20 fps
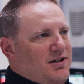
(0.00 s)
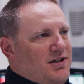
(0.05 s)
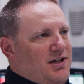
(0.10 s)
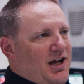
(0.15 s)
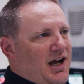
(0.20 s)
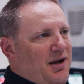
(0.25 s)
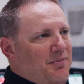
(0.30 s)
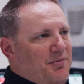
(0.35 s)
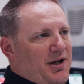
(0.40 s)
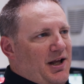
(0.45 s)

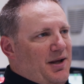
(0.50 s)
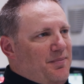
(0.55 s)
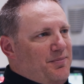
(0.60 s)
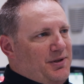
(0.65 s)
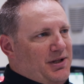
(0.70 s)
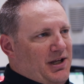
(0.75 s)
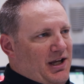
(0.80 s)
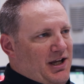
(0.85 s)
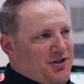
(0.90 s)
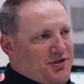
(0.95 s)
Common
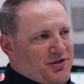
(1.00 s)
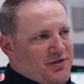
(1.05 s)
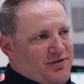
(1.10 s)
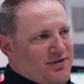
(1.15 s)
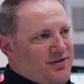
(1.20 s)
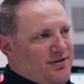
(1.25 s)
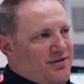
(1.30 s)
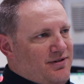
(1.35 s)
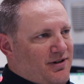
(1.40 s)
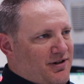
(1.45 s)

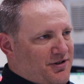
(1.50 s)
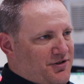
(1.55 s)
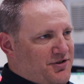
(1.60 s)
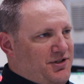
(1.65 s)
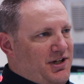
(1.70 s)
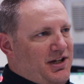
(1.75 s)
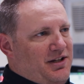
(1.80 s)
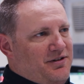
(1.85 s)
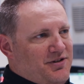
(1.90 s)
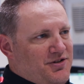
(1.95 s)
applications are
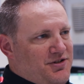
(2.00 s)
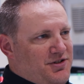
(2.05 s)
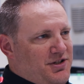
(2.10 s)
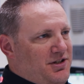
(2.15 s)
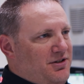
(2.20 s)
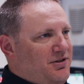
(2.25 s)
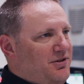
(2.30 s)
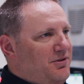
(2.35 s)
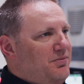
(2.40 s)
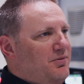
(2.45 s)
stainless
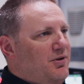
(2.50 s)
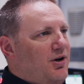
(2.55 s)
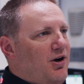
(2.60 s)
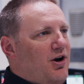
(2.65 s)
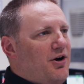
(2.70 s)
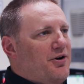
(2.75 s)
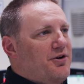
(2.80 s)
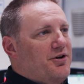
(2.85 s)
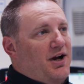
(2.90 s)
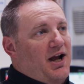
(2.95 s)
steel,
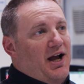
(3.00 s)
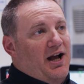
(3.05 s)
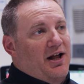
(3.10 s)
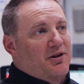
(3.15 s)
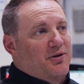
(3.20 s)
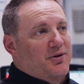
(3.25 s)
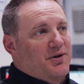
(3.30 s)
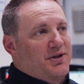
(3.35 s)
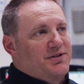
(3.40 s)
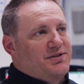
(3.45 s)
harder
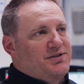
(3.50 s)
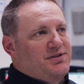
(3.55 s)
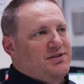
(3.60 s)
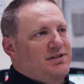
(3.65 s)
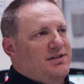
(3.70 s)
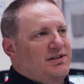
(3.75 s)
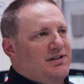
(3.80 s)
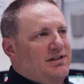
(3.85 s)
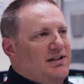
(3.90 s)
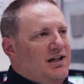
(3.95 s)
alloys,
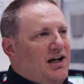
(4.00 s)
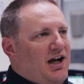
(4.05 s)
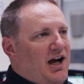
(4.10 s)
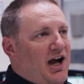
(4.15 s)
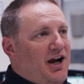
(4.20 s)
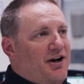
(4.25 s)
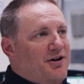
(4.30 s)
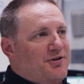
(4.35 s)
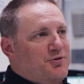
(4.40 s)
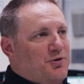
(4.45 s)

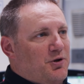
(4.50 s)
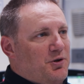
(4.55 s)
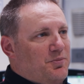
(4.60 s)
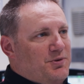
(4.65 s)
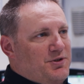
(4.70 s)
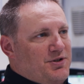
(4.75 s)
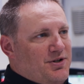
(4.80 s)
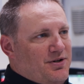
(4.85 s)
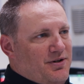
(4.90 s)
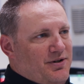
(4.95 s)
higher torque
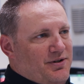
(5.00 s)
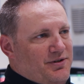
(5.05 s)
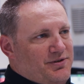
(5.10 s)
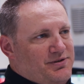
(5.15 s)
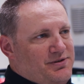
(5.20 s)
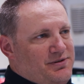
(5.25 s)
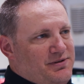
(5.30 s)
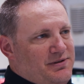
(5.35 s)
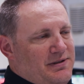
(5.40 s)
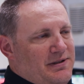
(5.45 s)

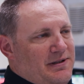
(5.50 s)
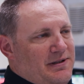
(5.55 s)
materials.